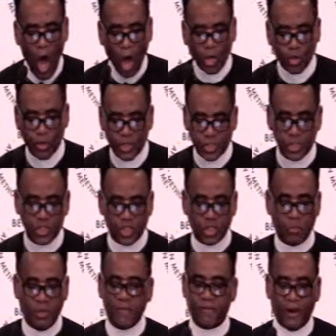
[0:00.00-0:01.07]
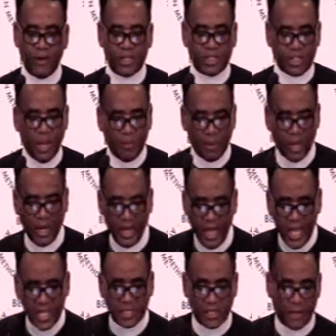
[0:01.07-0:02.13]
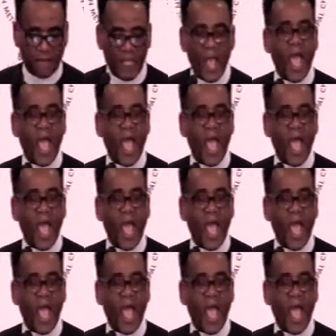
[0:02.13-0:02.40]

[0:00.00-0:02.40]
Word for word: Christians should be very simple and easy.